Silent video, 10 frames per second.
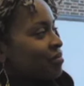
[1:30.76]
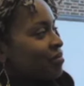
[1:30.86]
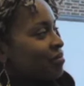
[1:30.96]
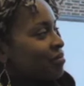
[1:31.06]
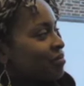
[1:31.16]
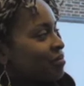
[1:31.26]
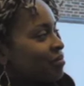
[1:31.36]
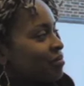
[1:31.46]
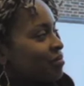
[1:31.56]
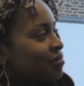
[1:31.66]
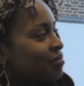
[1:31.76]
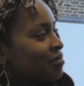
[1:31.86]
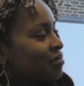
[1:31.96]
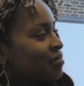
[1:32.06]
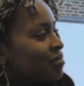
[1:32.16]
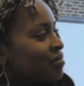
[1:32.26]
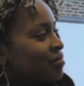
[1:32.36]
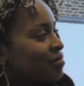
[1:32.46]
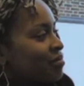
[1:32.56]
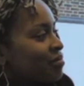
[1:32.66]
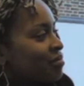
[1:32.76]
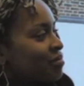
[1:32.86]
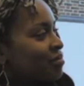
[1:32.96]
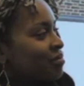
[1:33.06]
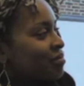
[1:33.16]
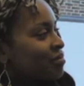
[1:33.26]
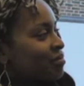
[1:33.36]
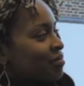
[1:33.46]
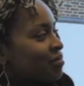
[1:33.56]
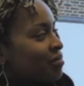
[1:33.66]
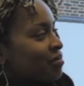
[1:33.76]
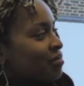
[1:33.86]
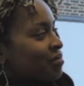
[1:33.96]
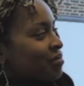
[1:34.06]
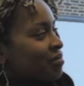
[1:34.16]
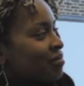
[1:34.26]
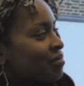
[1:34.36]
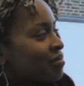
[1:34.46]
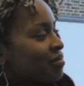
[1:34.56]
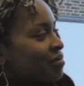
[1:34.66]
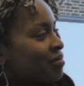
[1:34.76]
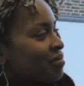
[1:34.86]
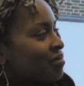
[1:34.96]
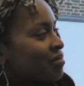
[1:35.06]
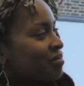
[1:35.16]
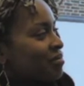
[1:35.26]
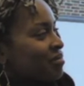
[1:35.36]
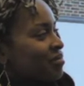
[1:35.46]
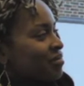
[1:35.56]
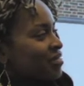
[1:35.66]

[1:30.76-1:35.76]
The person shown says nothing.